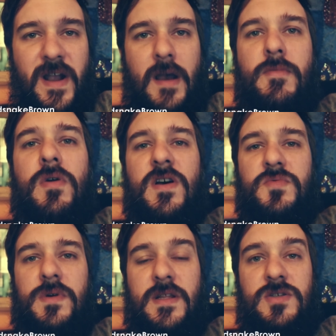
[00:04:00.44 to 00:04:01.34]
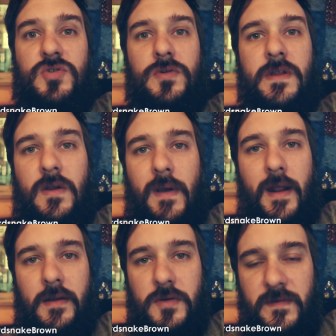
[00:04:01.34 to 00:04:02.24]
if I come across one that's truly
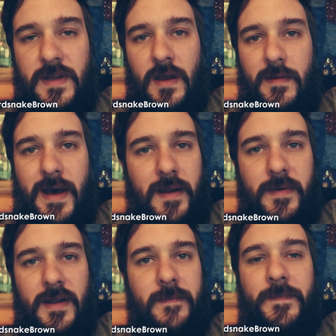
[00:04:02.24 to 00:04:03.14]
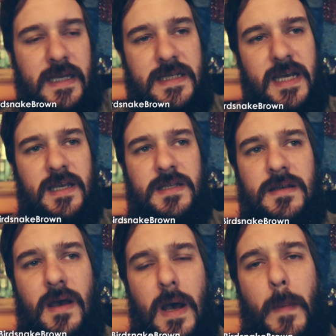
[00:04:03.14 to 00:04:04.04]
great, I'll do a video about it. But it
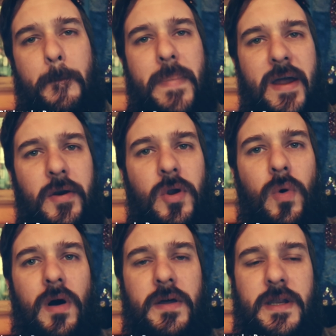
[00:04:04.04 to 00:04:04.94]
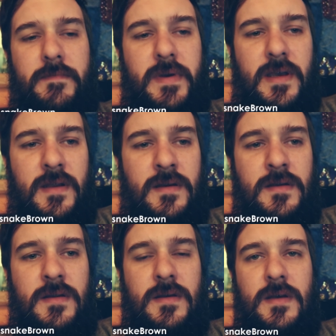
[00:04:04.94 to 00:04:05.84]
takes a better quality bean
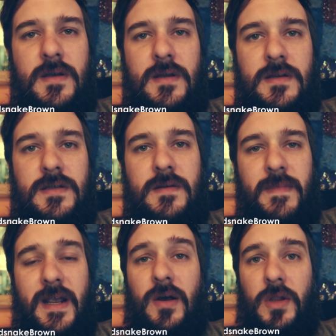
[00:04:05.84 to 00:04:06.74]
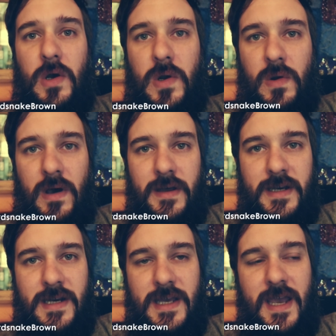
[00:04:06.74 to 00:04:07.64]
to make a lower
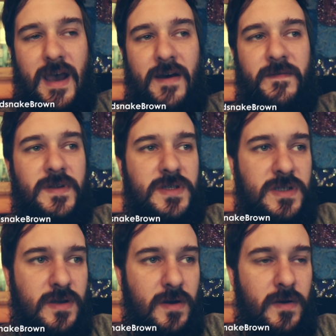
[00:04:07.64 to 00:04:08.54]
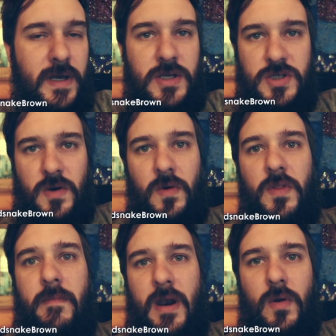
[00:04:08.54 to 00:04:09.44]
quality decaf. So in general,
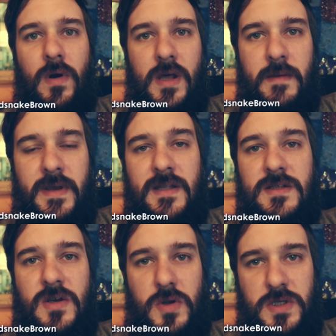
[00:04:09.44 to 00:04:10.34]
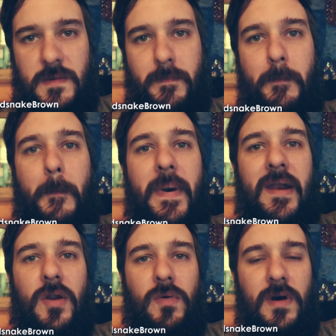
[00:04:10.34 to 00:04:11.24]
the better quality beans go to
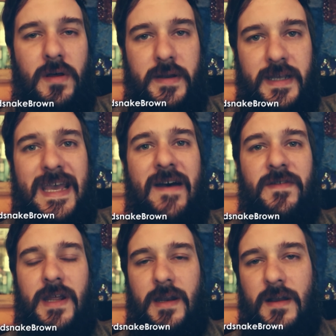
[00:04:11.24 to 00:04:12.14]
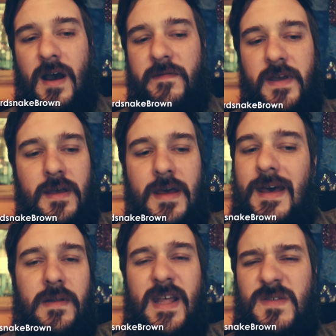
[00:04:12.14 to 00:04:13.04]
better quality caffeinated coffee.
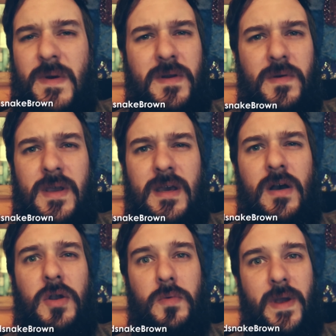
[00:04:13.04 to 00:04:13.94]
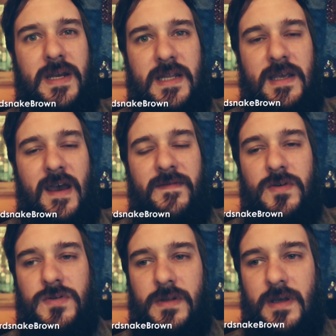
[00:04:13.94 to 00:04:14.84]
And that's why we don't get a great decaf
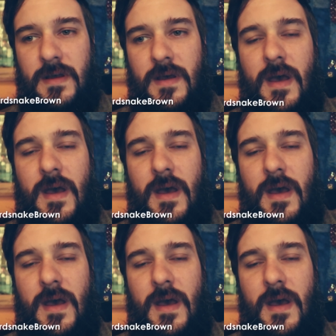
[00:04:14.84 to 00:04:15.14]
usually.